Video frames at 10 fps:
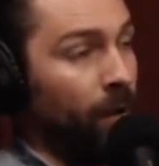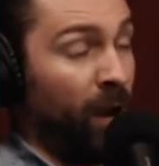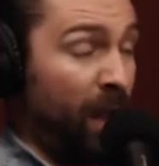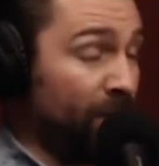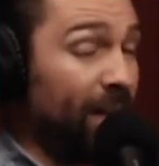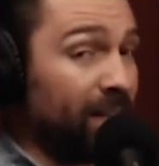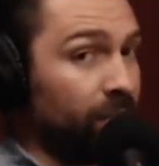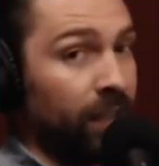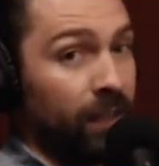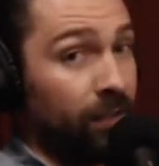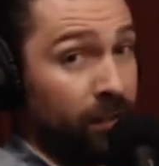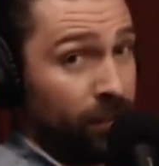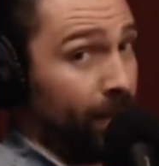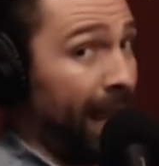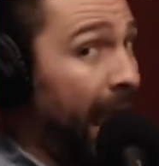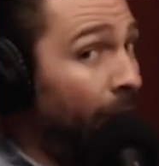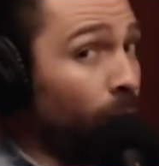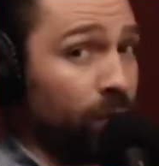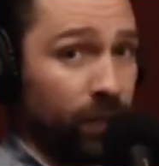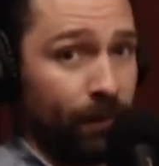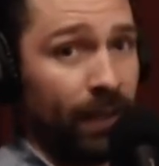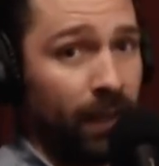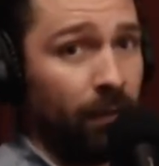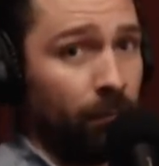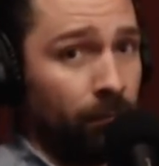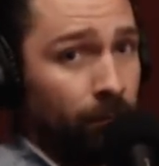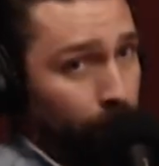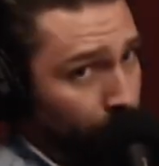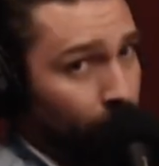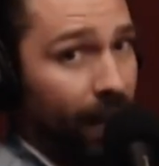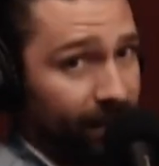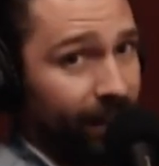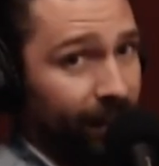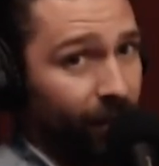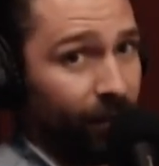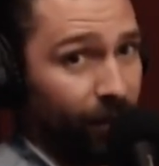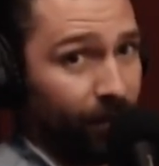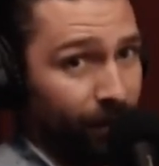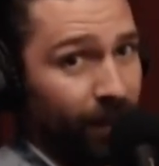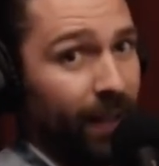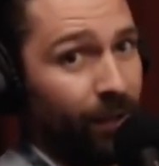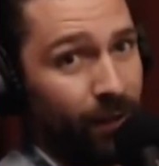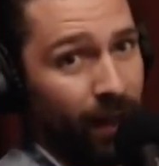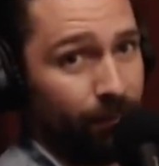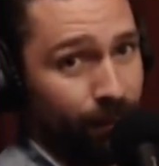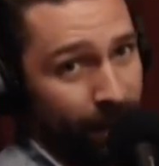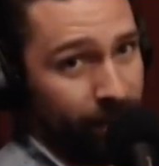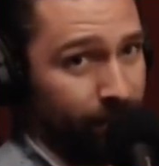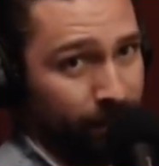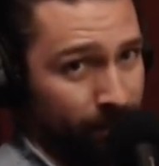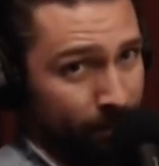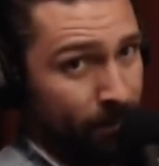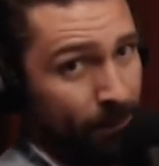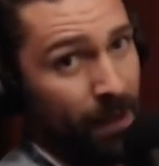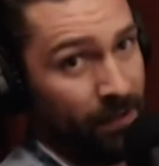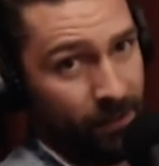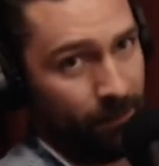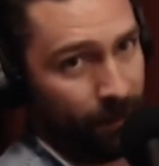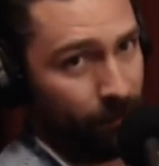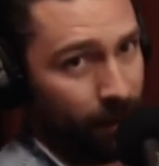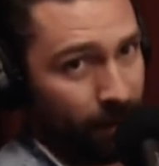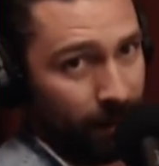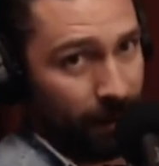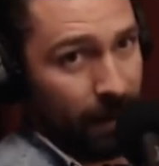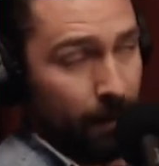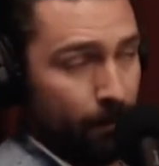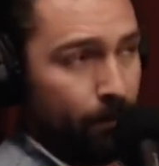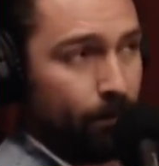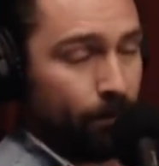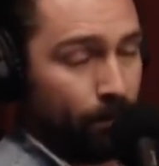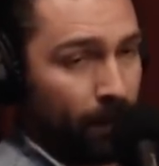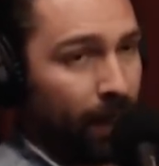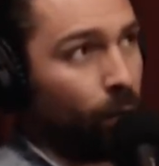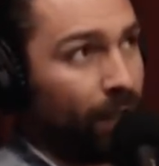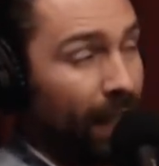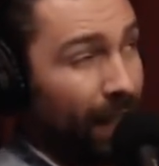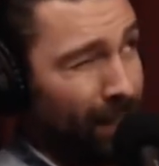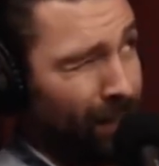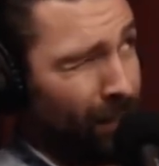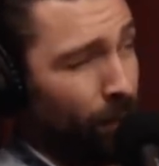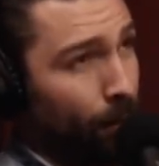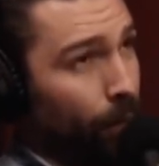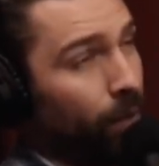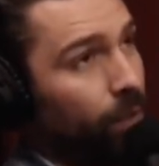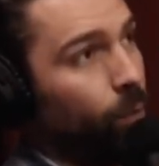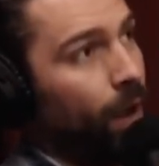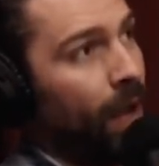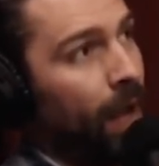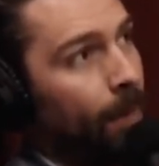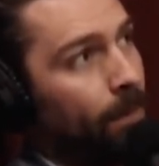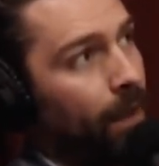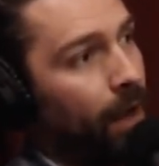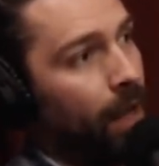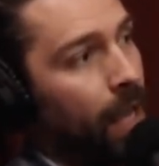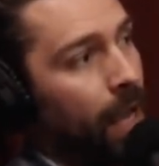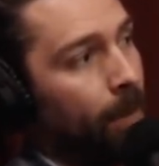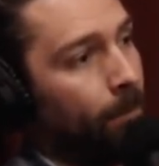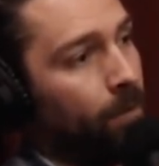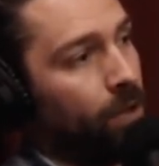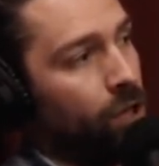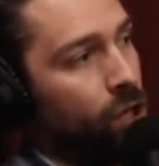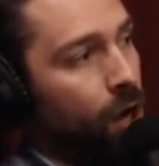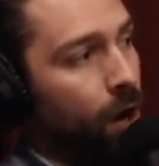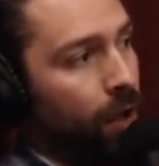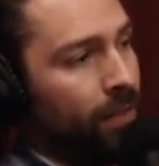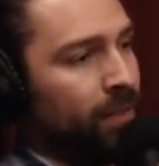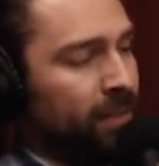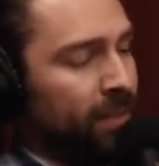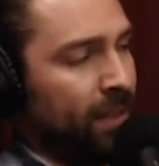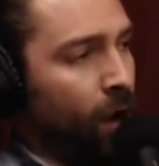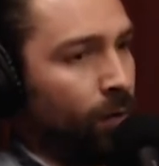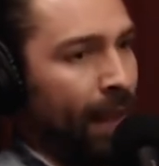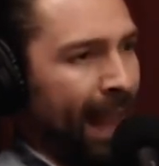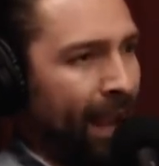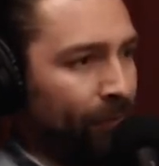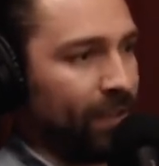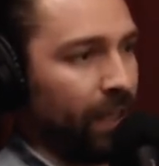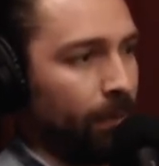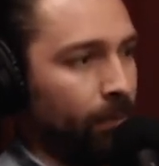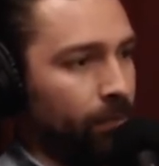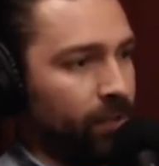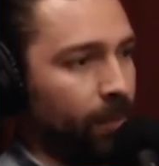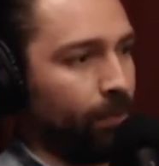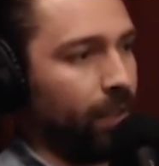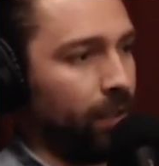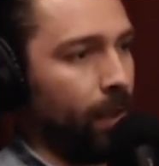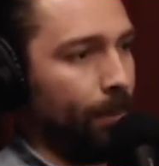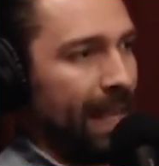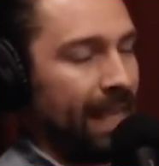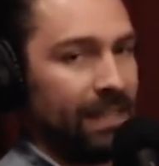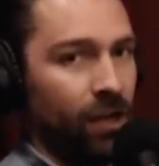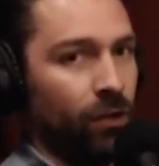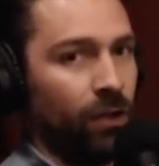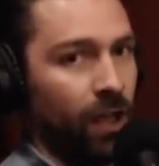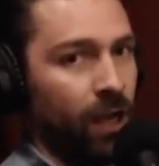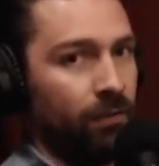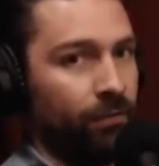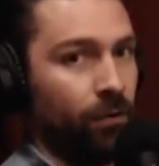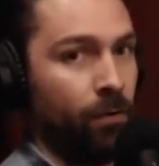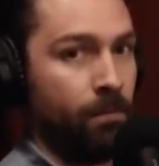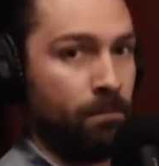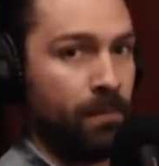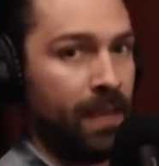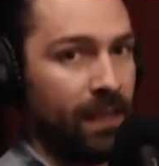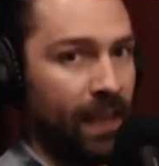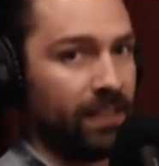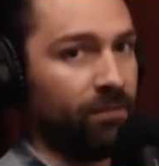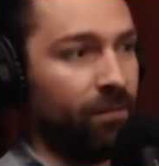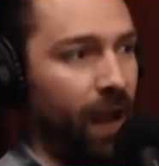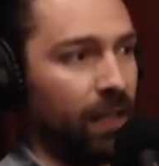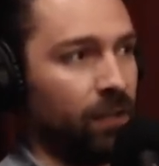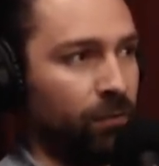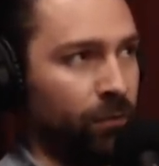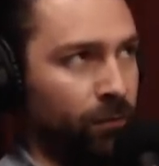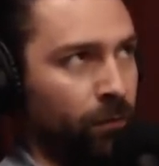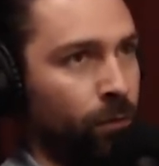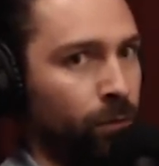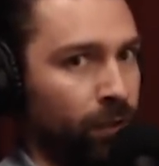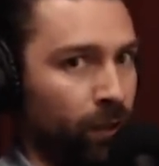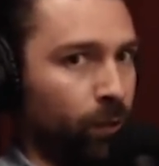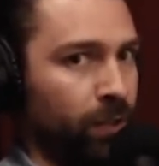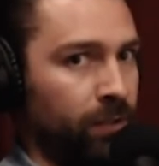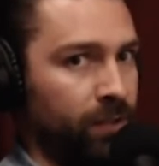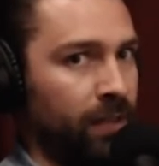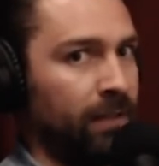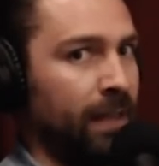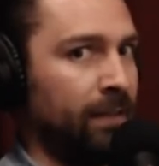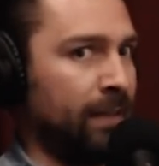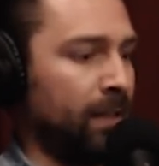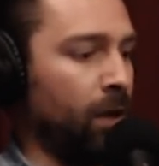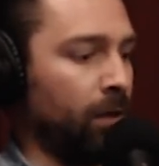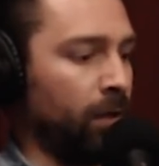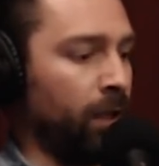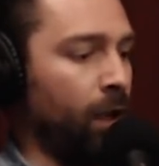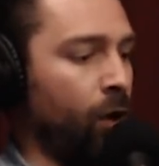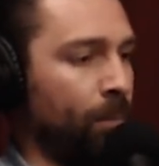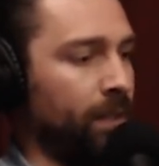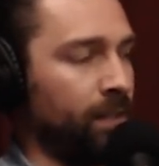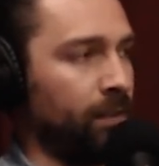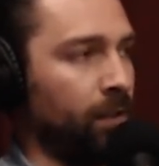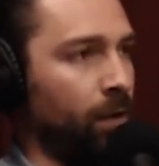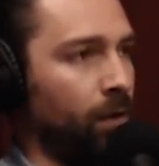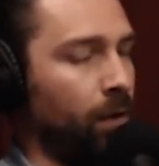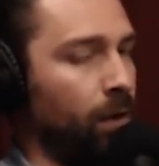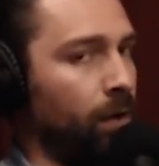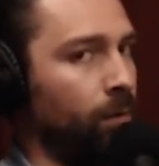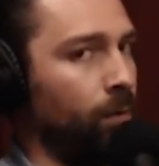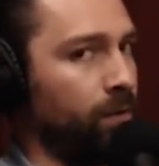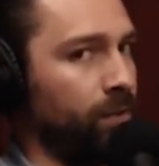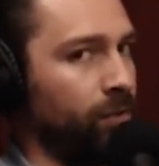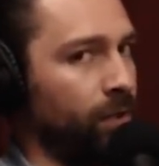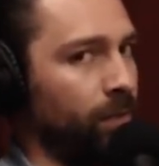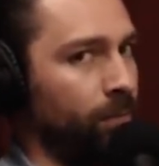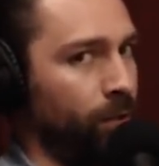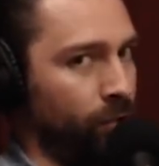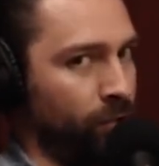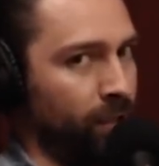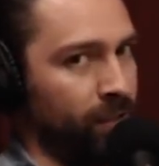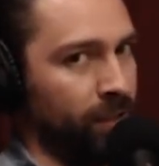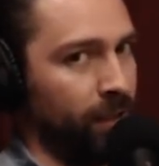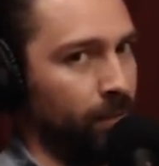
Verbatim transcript: effectively, it doesn't matter how you spin it, you're asking, aren't you? You're like, okay, please buy something, right? Yes. But I want to get to a point where I am not the, the every time something appears online from me, it's value for, for the audience, and then they're not gonna open this and go, "Oh, what's he trying to push this time?"